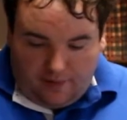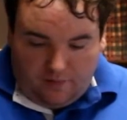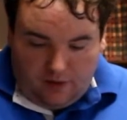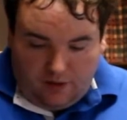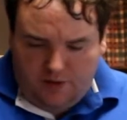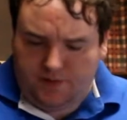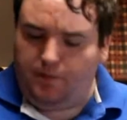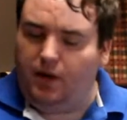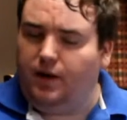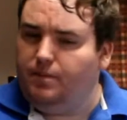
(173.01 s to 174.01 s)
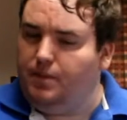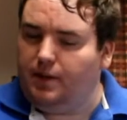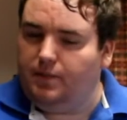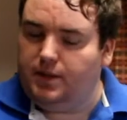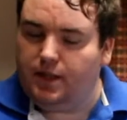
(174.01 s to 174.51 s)
No, it's by
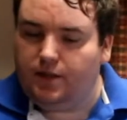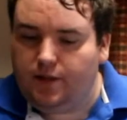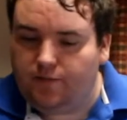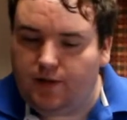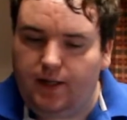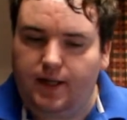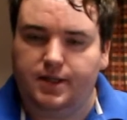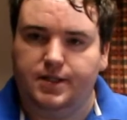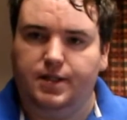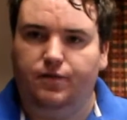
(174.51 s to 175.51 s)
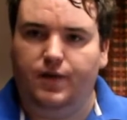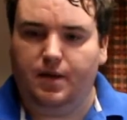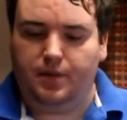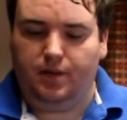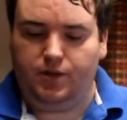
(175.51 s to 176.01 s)
Bachman's actually done that. There's the
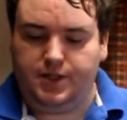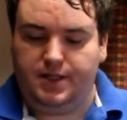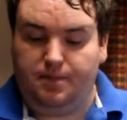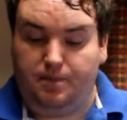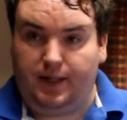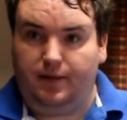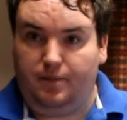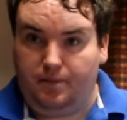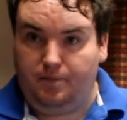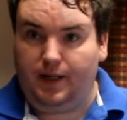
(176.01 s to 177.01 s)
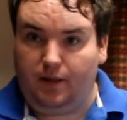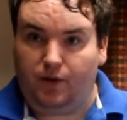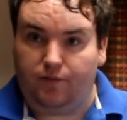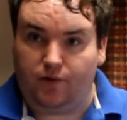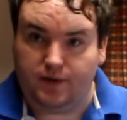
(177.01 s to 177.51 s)
Fairbairn, which is the bigger
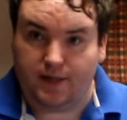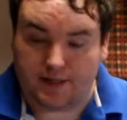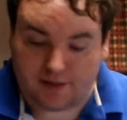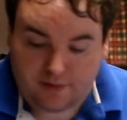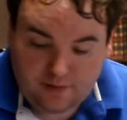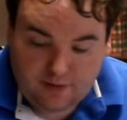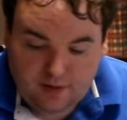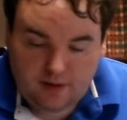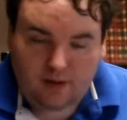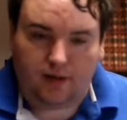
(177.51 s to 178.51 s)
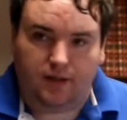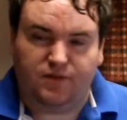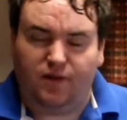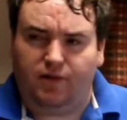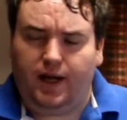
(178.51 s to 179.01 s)
brother of this. It's
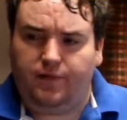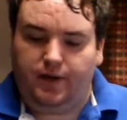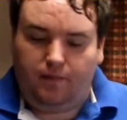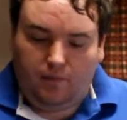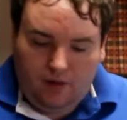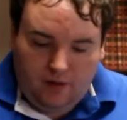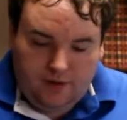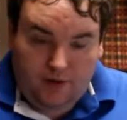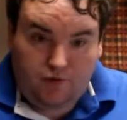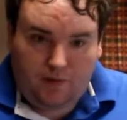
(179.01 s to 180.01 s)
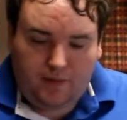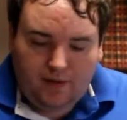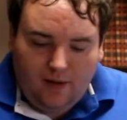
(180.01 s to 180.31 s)
very heavy, don't drop it.